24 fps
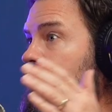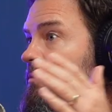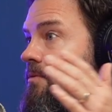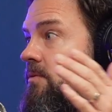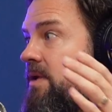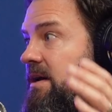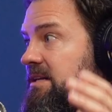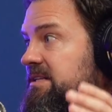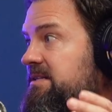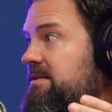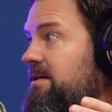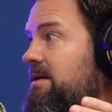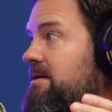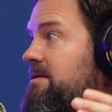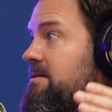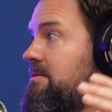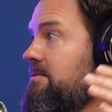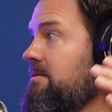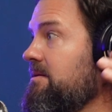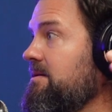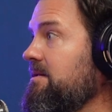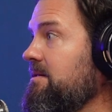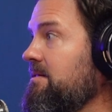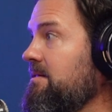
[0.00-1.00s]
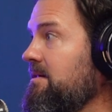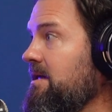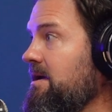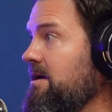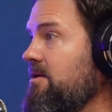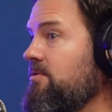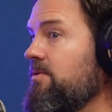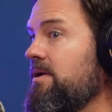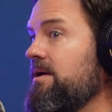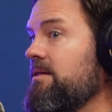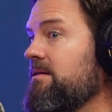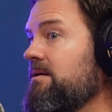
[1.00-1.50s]
at Westlake, you look at
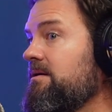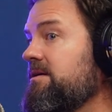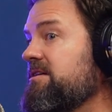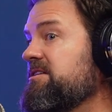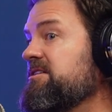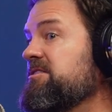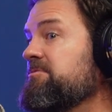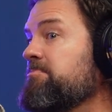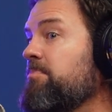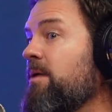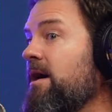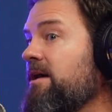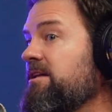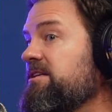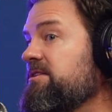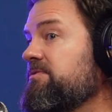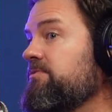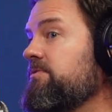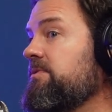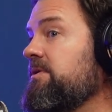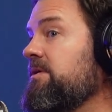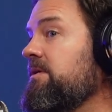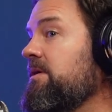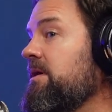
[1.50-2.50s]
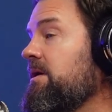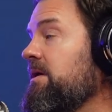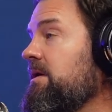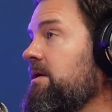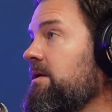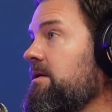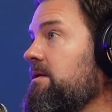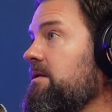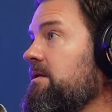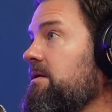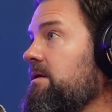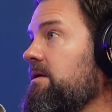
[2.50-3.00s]
Lakeway, you look at Spicewood.
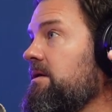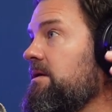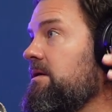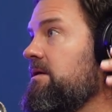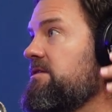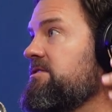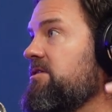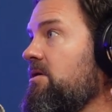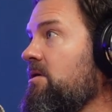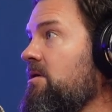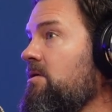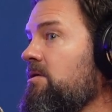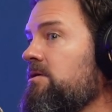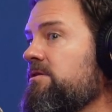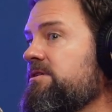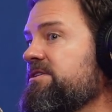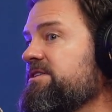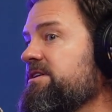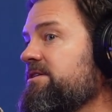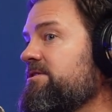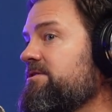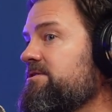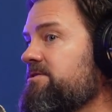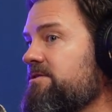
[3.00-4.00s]
It's all cedar